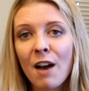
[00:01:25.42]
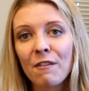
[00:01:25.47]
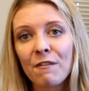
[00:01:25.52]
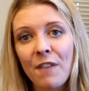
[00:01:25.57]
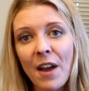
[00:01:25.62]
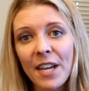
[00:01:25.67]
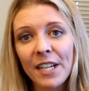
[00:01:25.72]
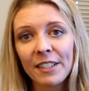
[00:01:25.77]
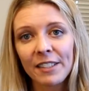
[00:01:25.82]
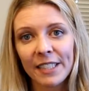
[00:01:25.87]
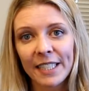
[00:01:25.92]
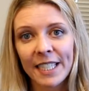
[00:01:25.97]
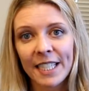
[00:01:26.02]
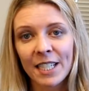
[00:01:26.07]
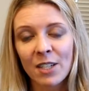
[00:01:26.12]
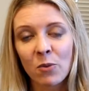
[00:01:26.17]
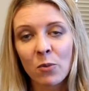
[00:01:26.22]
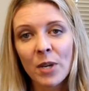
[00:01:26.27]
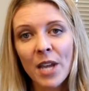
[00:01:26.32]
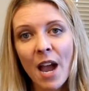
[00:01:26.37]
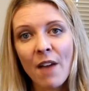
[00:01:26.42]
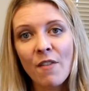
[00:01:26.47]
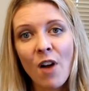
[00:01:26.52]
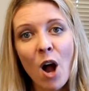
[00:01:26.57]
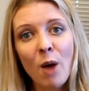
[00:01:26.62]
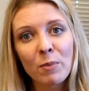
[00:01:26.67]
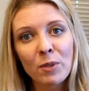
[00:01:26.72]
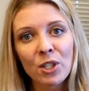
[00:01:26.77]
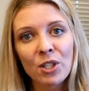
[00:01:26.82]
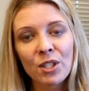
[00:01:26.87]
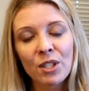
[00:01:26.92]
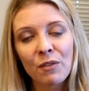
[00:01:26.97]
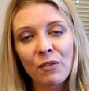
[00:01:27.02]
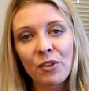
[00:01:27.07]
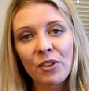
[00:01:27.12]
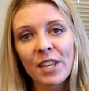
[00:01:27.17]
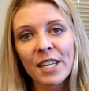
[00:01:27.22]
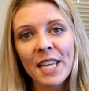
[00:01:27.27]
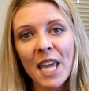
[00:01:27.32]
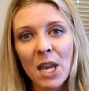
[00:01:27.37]
Finally, we have options for
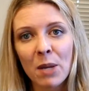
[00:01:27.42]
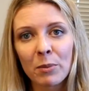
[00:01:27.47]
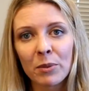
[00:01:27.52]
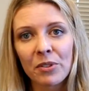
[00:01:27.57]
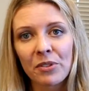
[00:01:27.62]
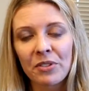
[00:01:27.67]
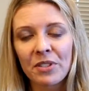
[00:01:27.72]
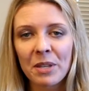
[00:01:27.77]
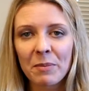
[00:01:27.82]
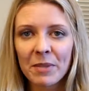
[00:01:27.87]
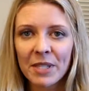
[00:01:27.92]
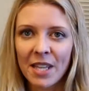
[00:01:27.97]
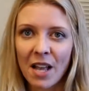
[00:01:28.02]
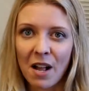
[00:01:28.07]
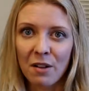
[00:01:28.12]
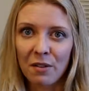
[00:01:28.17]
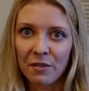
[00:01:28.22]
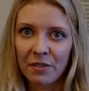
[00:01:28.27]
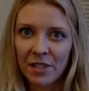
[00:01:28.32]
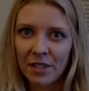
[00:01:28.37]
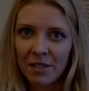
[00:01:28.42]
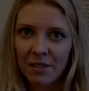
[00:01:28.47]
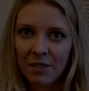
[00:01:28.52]
the cables themselves.